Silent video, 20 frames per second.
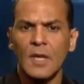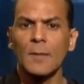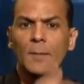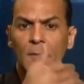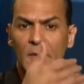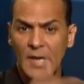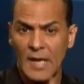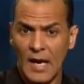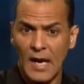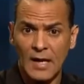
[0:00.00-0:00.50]

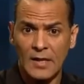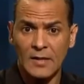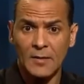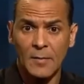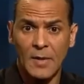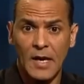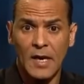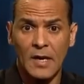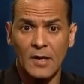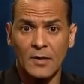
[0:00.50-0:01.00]
behind the
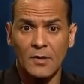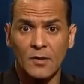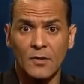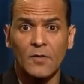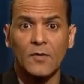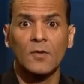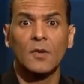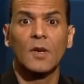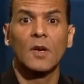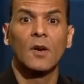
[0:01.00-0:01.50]

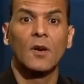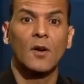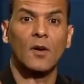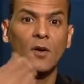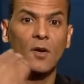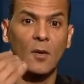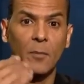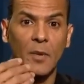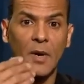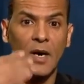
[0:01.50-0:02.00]
monitors
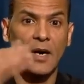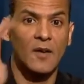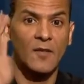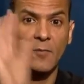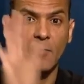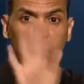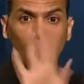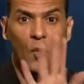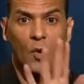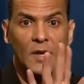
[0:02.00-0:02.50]
or
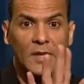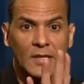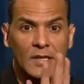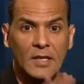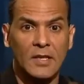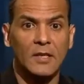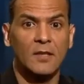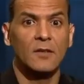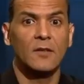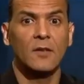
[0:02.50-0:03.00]
above,
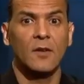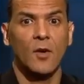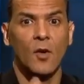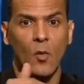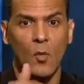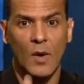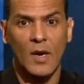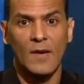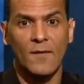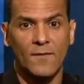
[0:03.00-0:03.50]
pointing
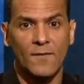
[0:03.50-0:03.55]
away